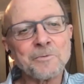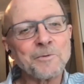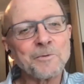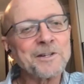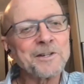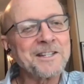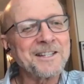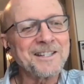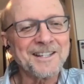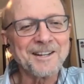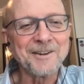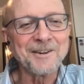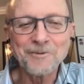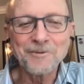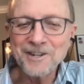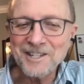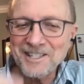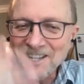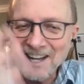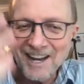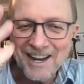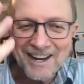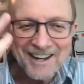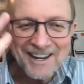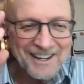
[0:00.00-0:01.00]
We
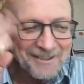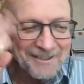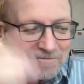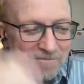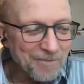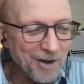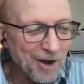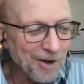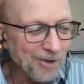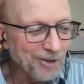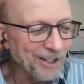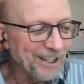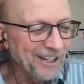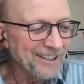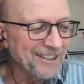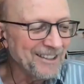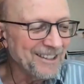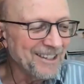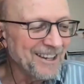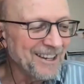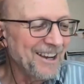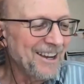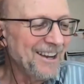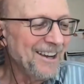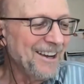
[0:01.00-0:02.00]
sang in Poland,
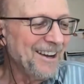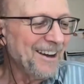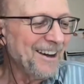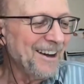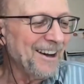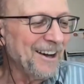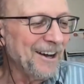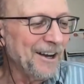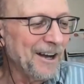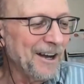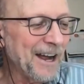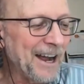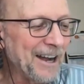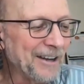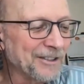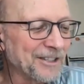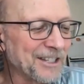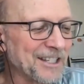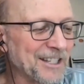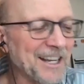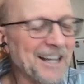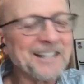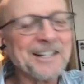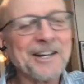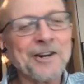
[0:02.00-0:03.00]

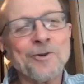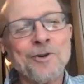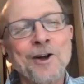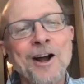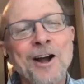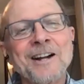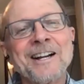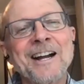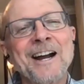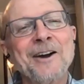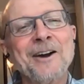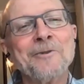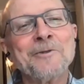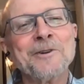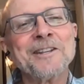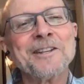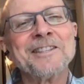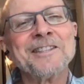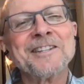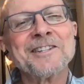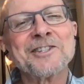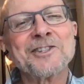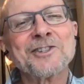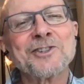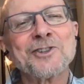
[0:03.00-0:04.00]
outside of Krakow in
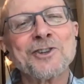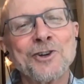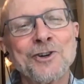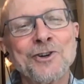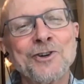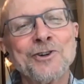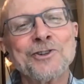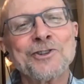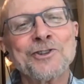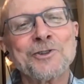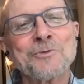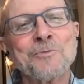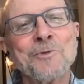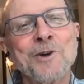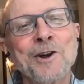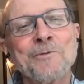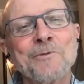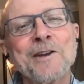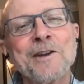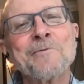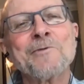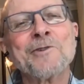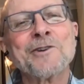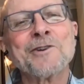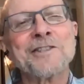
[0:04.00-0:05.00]
this church, where
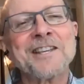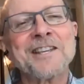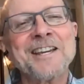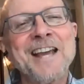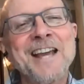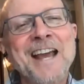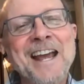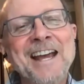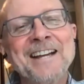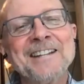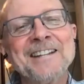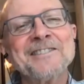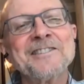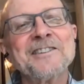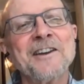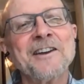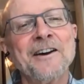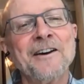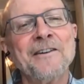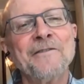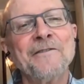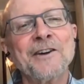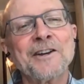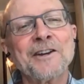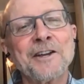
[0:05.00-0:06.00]
we were at the end
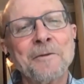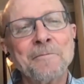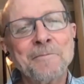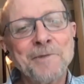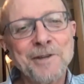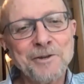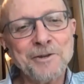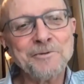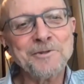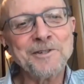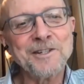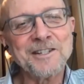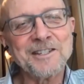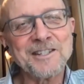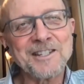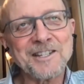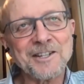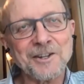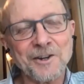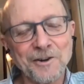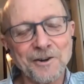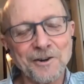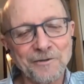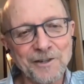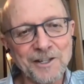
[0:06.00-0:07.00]
of a communion
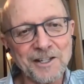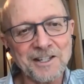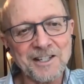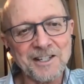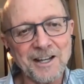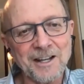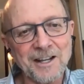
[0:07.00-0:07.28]
service.